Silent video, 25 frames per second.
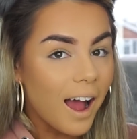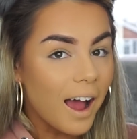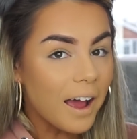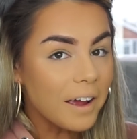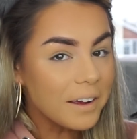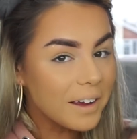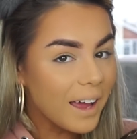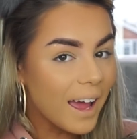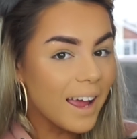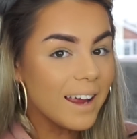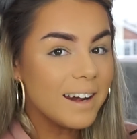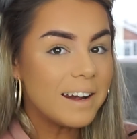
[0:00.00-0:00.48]

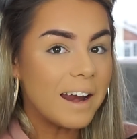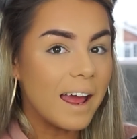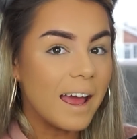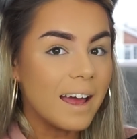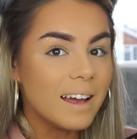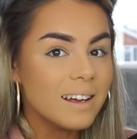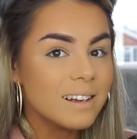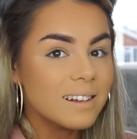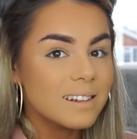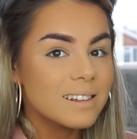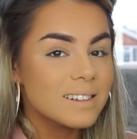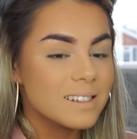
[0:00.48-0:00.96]
Okay,
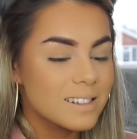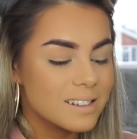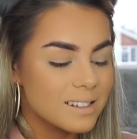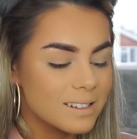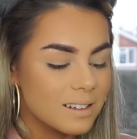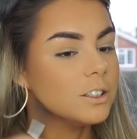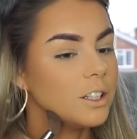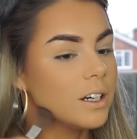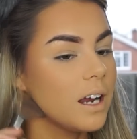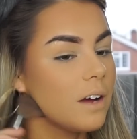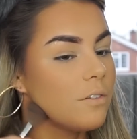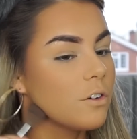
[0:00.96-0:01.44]

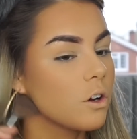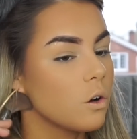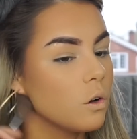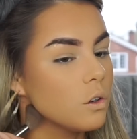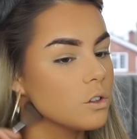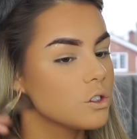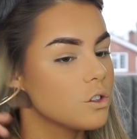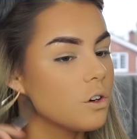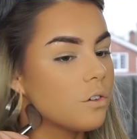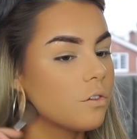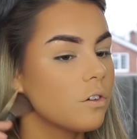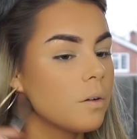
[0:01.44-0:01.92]
NYX. I don't have a
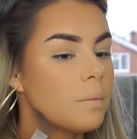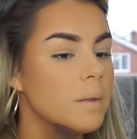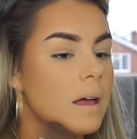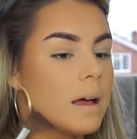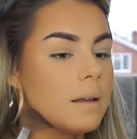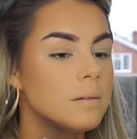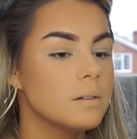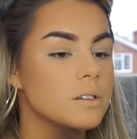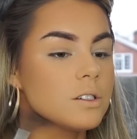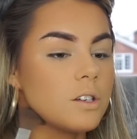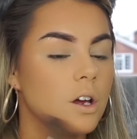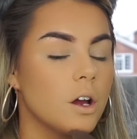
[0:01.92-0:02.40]
contour from
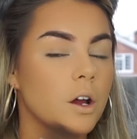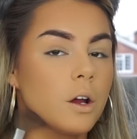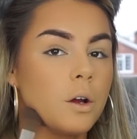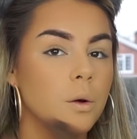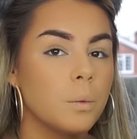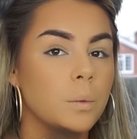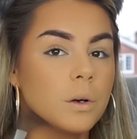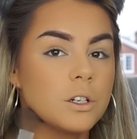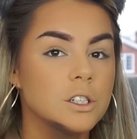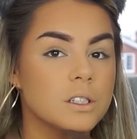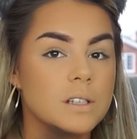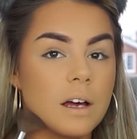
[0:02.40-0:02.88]
then,
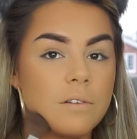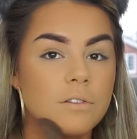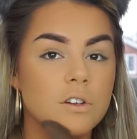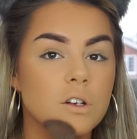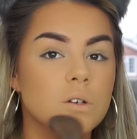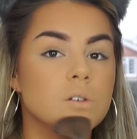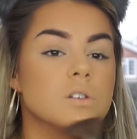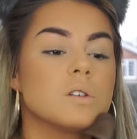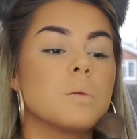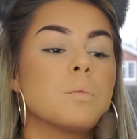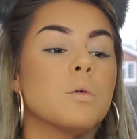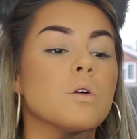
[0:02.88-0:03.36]
so we'll just have
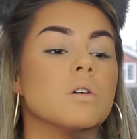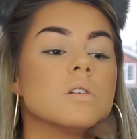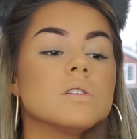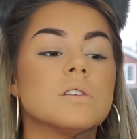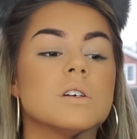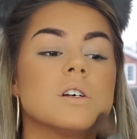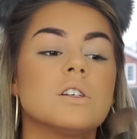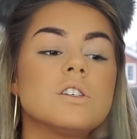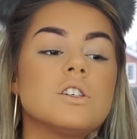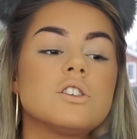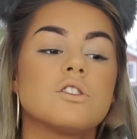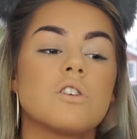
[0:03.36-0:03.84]
to use the
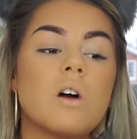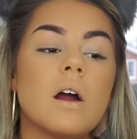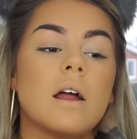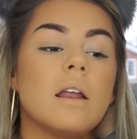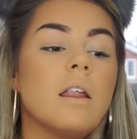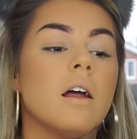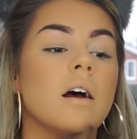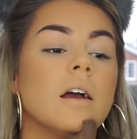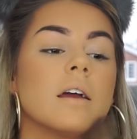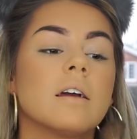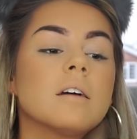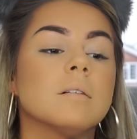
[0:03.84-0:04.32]
bronzer to try
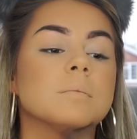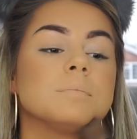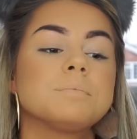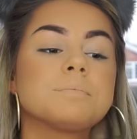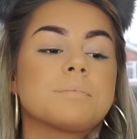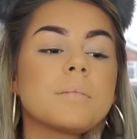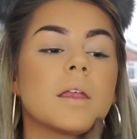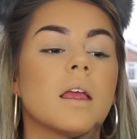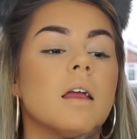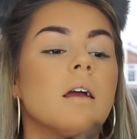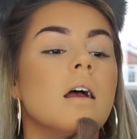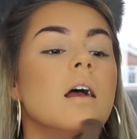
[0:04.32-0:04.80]
and like
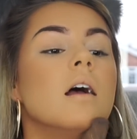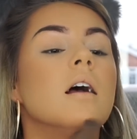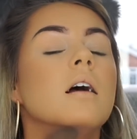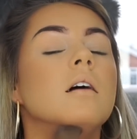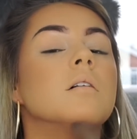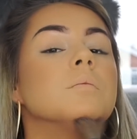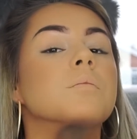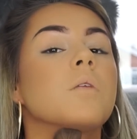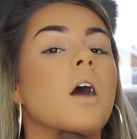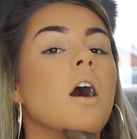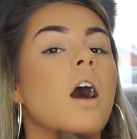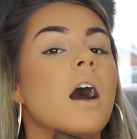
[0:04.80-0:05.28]

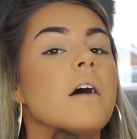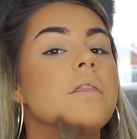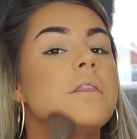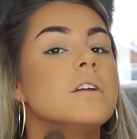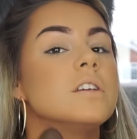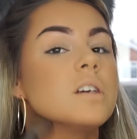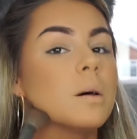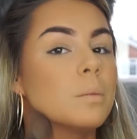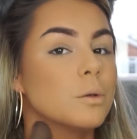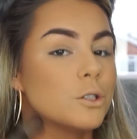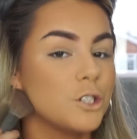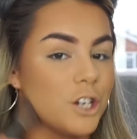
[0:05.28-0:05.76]
hide
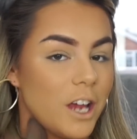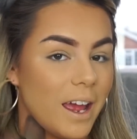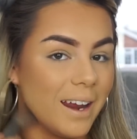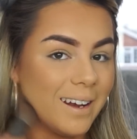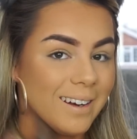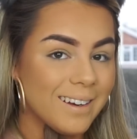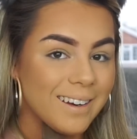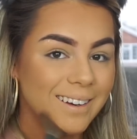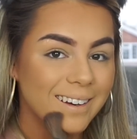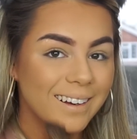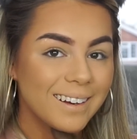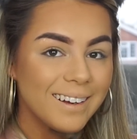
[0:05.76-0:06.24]
the double
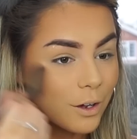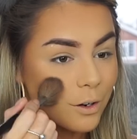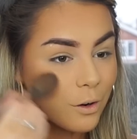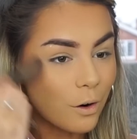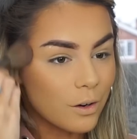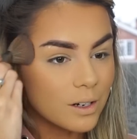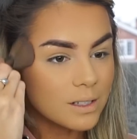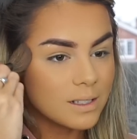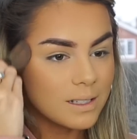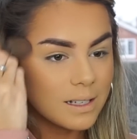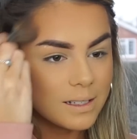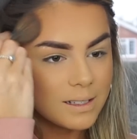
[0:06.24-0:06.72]
chin. I could
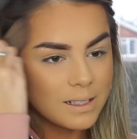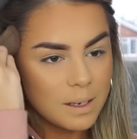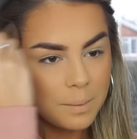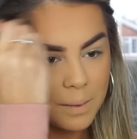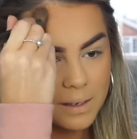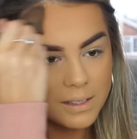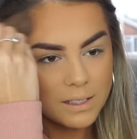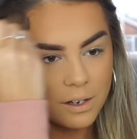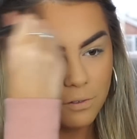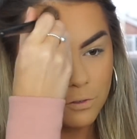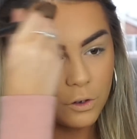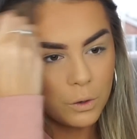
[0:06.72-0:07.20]
honestly see
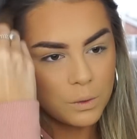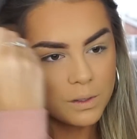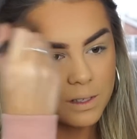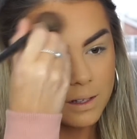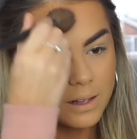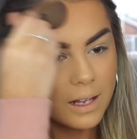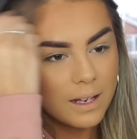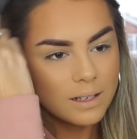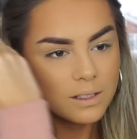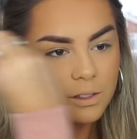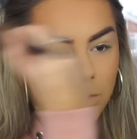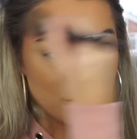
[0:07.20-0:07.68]
myself
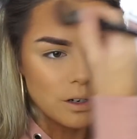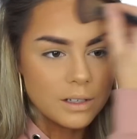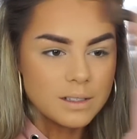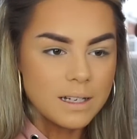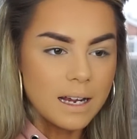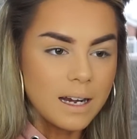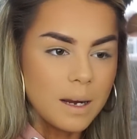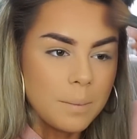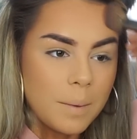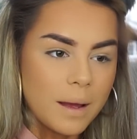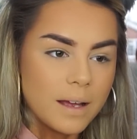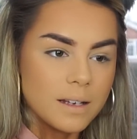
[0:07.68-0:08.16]
using this on a
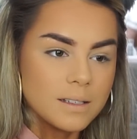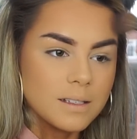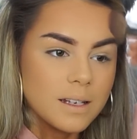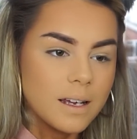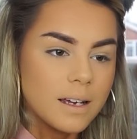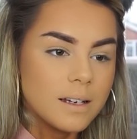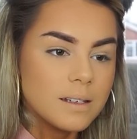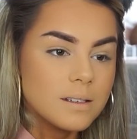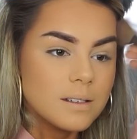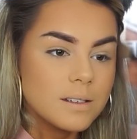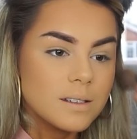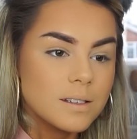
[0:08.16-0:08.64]
daily
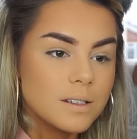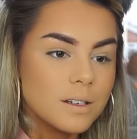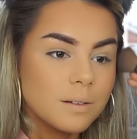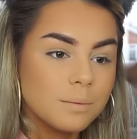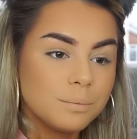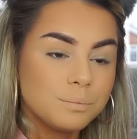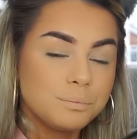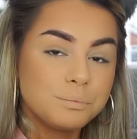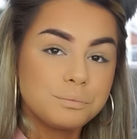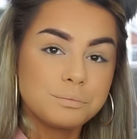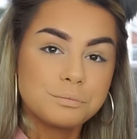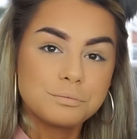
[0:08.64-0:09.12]
basis.
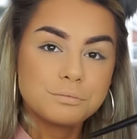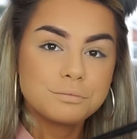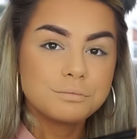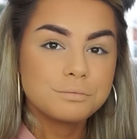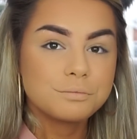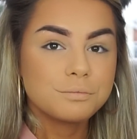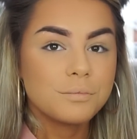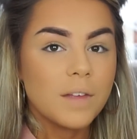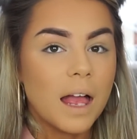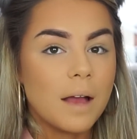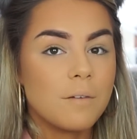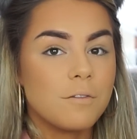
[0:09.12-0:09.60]

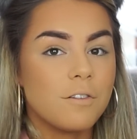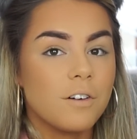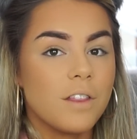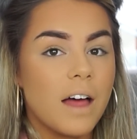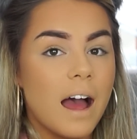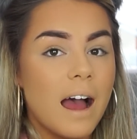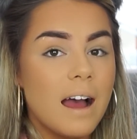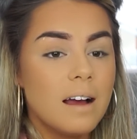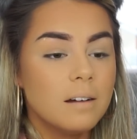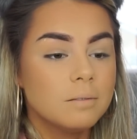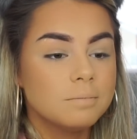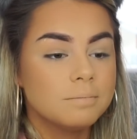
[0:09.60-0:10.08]
And for
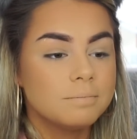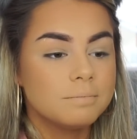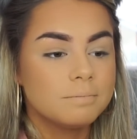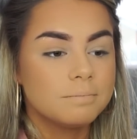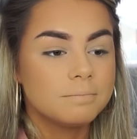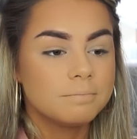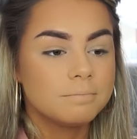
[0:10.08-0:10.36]
that,